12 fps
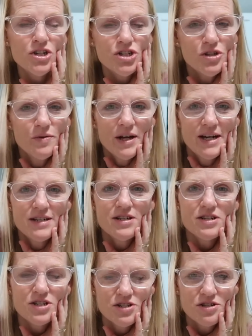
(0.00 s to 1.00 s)
too
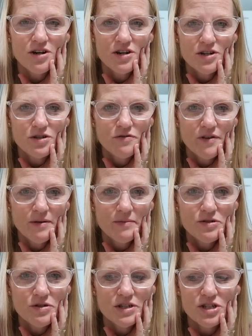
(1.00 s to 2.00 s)
late to start a new
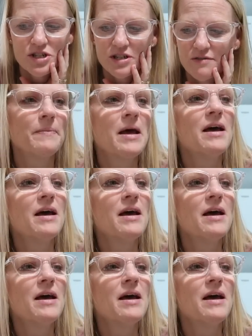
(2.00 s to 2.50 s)
family tradition.